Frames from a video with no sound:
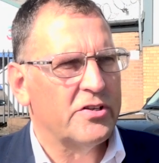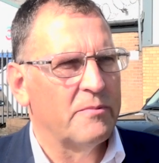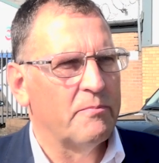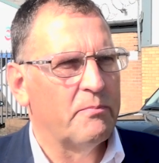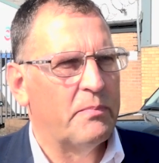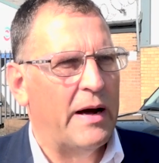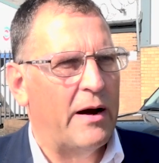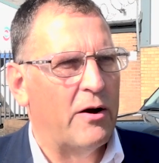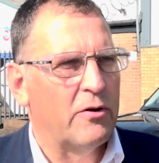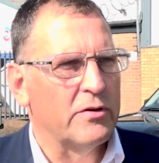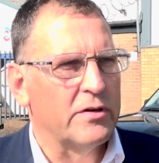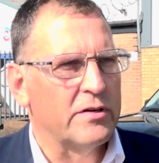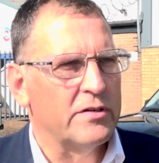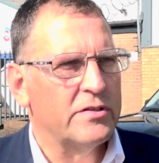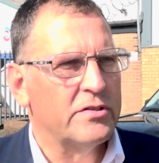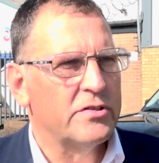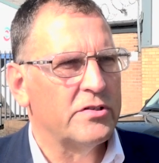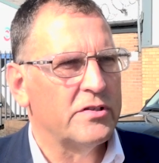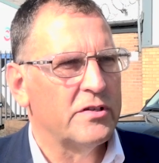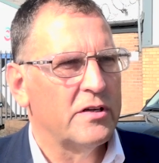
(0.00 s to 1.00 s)

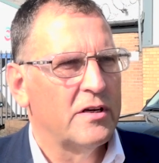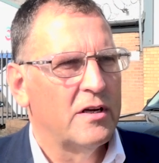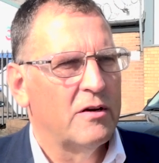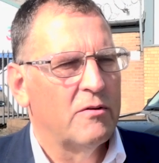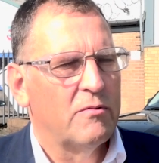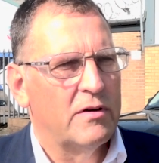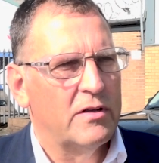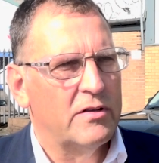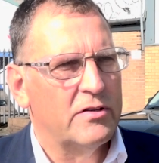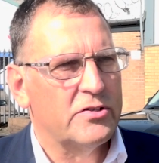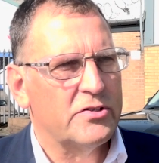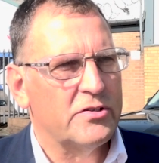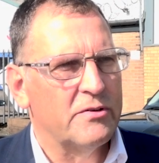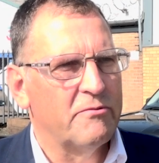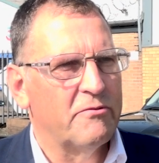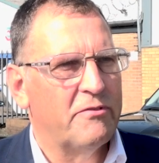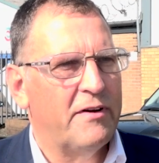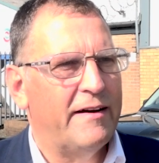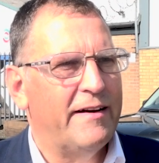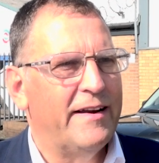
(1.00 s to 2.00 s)
components with
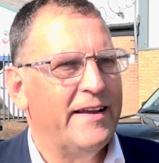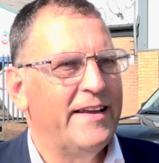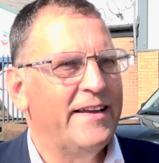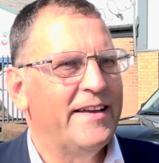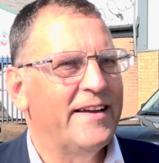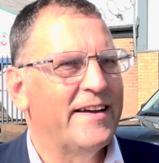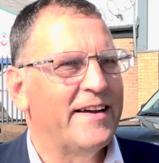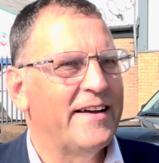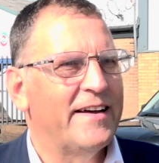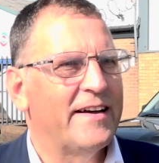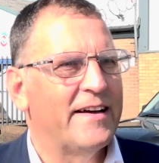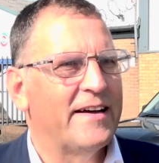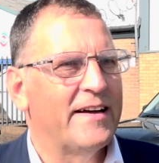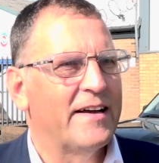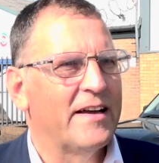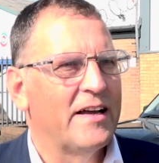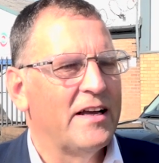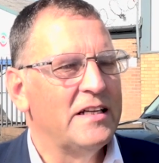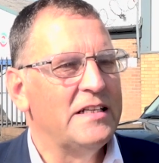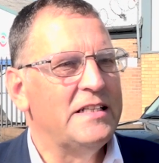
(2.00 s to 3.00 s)
some very uh,